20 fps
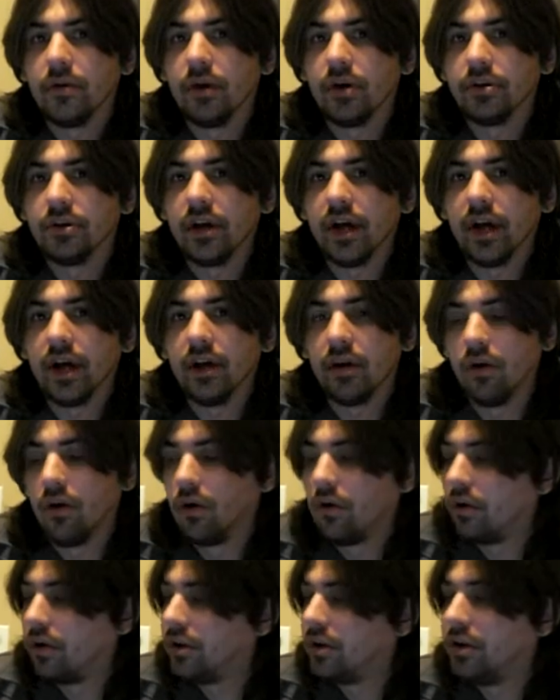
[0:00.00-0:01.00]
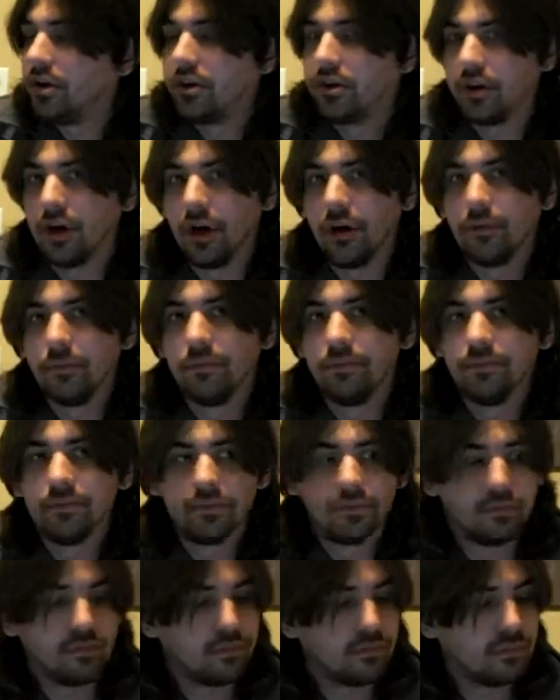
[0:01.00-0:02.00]
on that, and your thumb
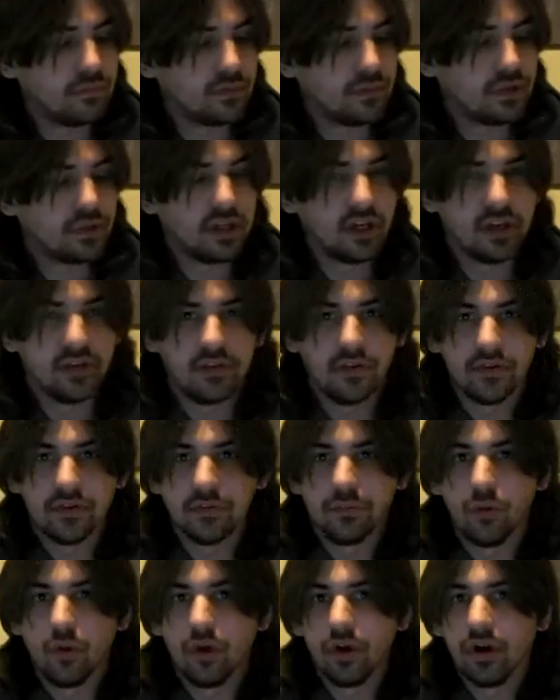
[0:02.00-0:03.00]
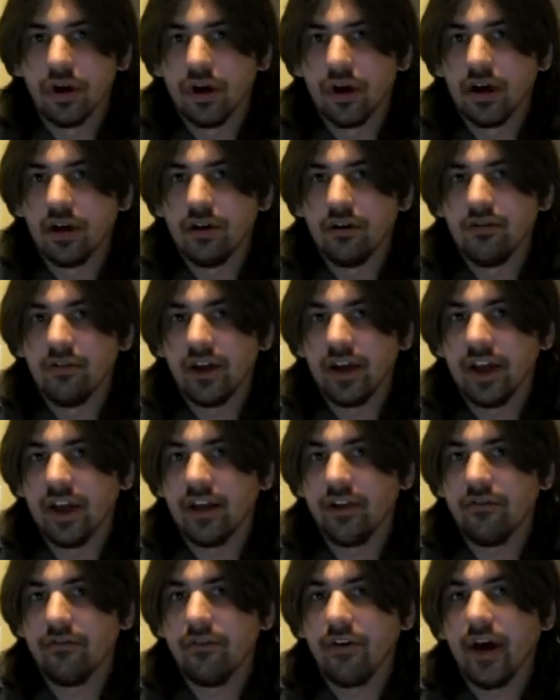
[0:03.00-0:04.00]
gives more of
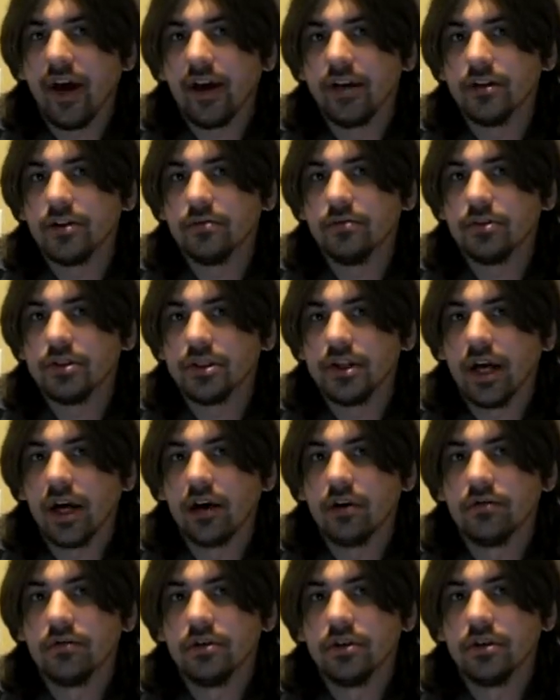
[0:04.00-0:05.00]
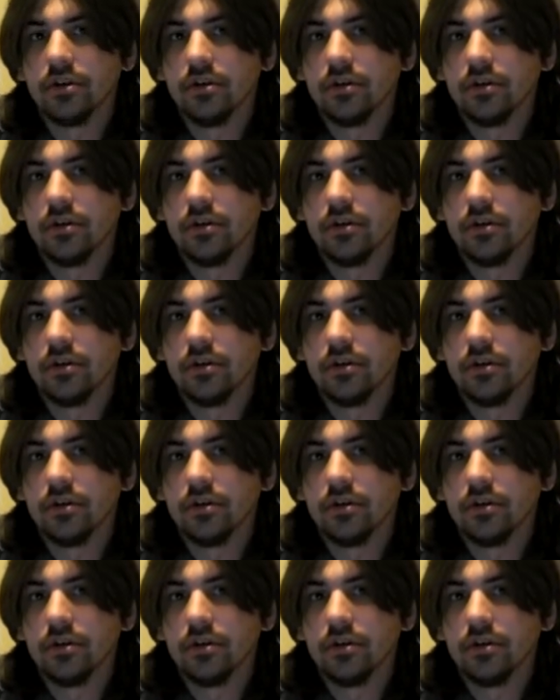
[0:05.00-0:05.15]
a phantom sound,